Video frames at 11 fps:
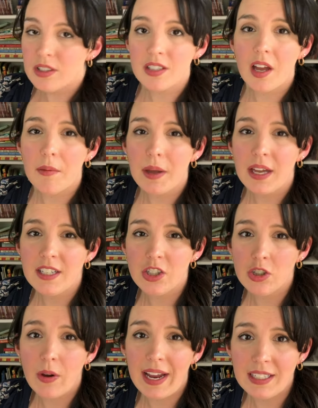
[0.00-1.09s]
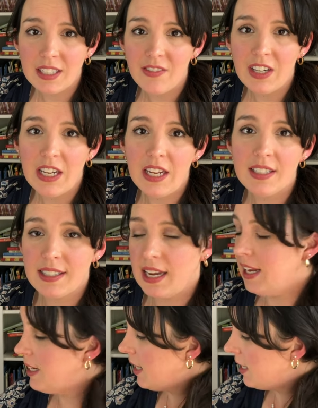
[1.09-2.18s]
some additional activities
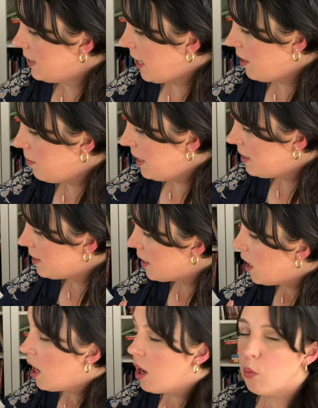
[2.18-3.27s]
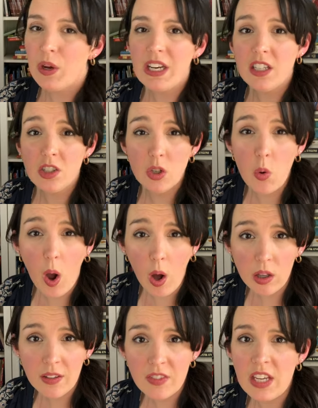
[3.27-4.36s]
and assignments. We didn't do
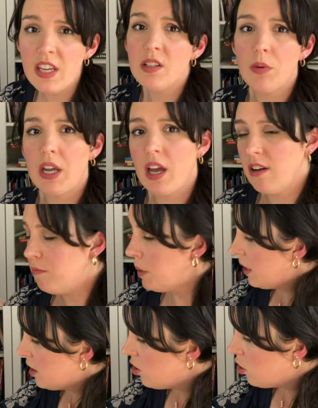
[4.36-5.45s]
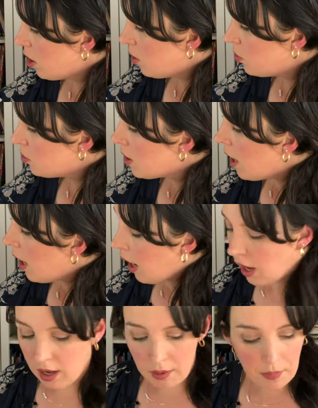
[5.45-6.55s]
all of these, we kind of picked and chose,
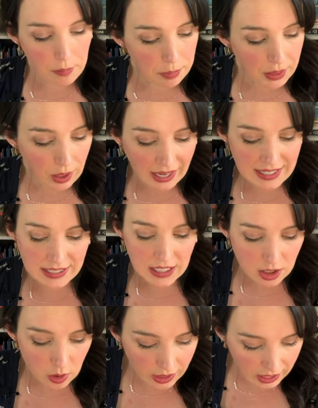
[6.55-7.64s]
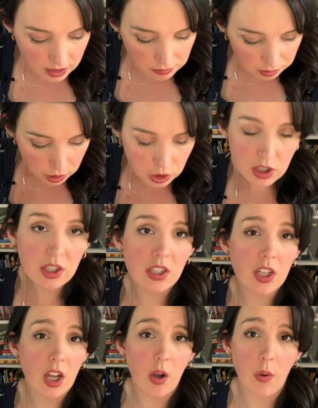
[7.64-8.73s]
um, but I did go ahead and purchase to
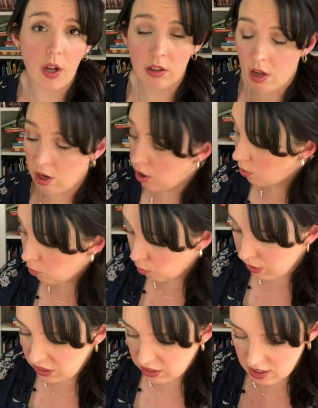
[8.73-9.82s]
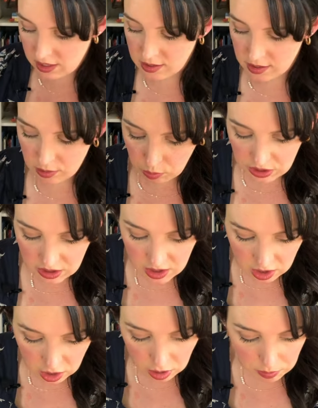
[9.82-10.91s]
go along with this, with
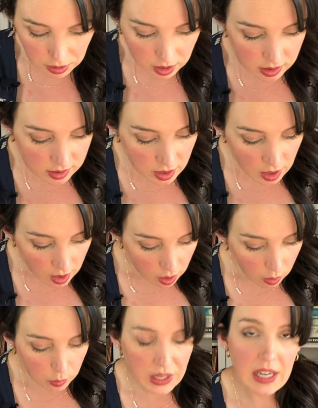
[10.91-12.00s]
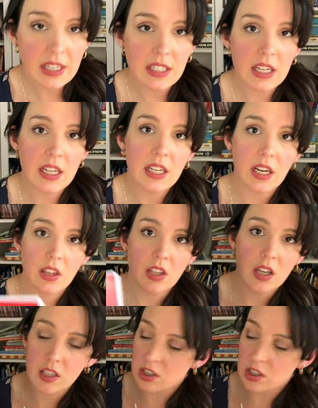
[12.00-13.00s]
these two books. We did the